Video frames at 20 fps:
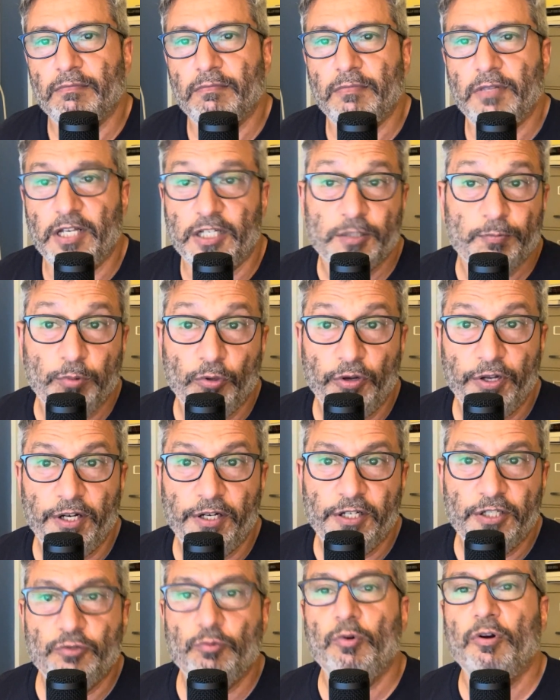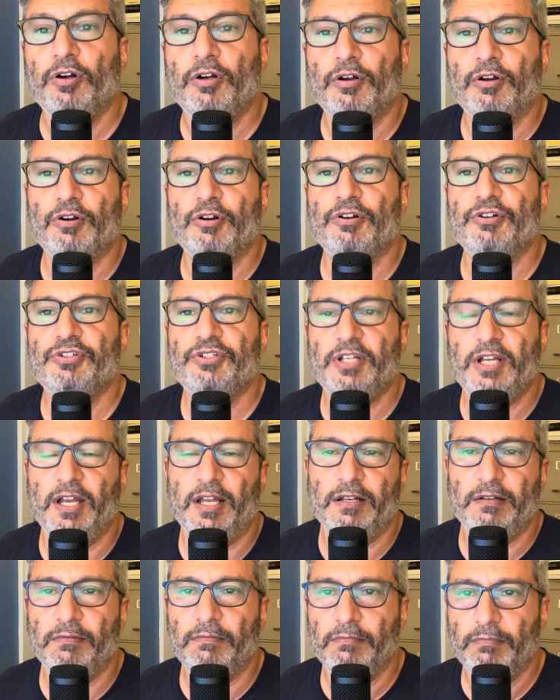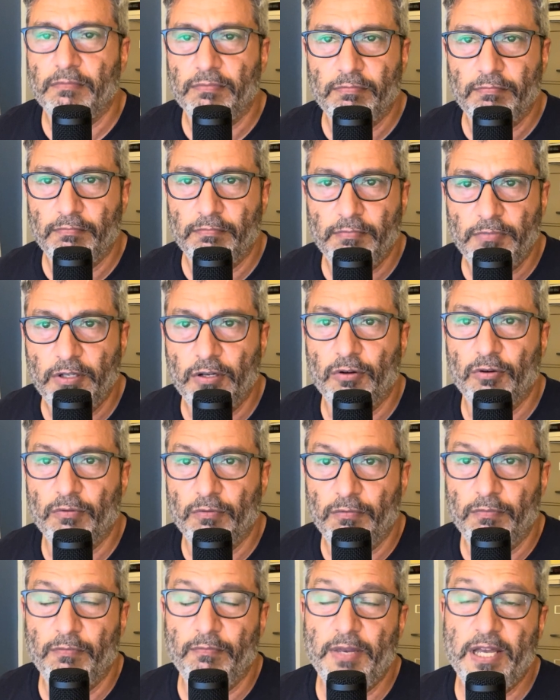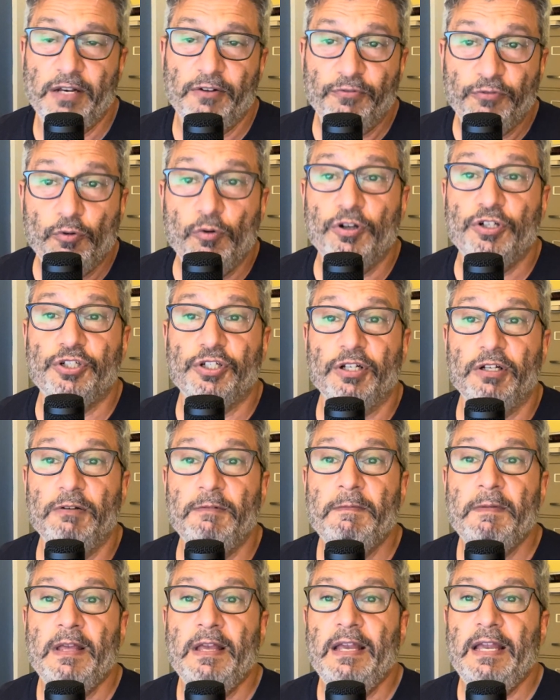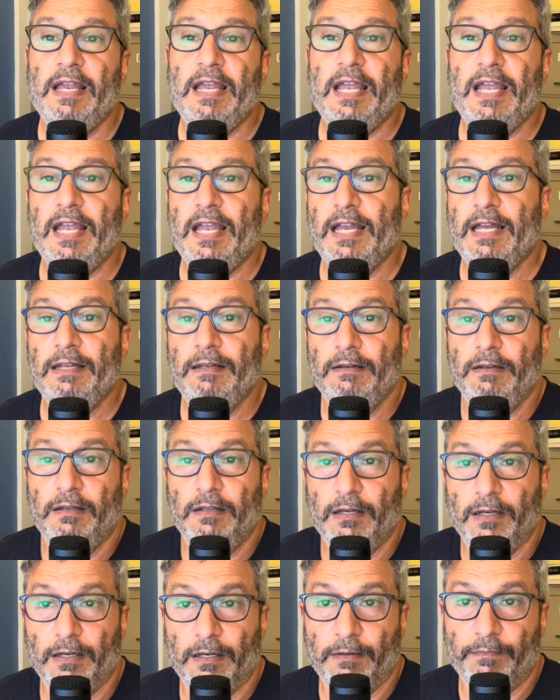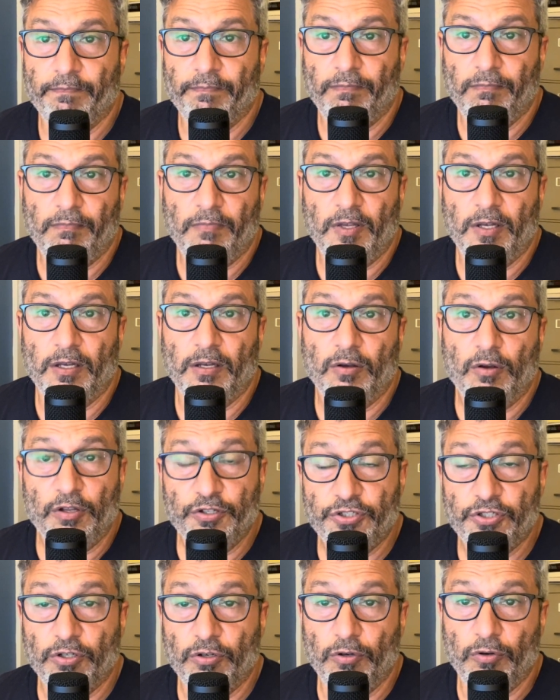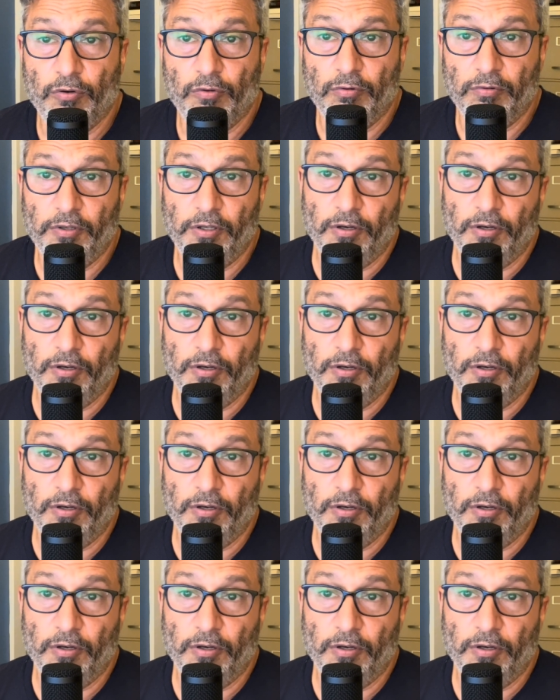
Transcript: exploited his workers and, made a fortune, and also,